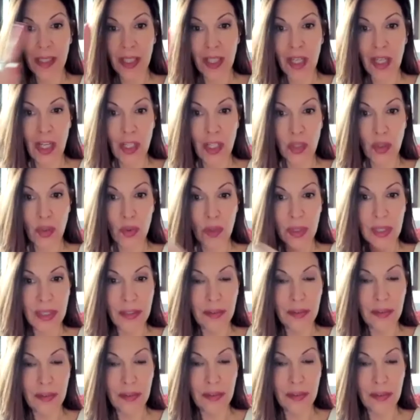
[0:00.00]

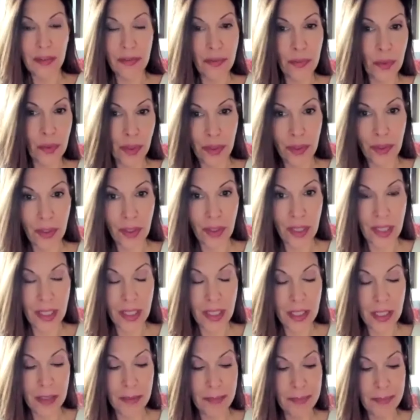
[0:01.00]
country for
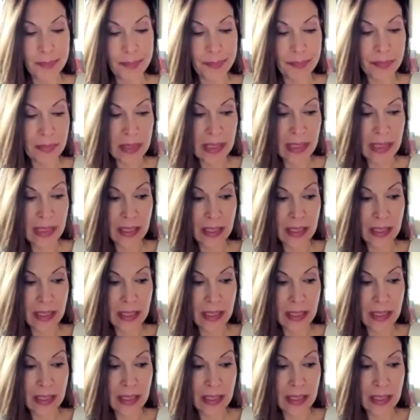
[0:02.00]
um,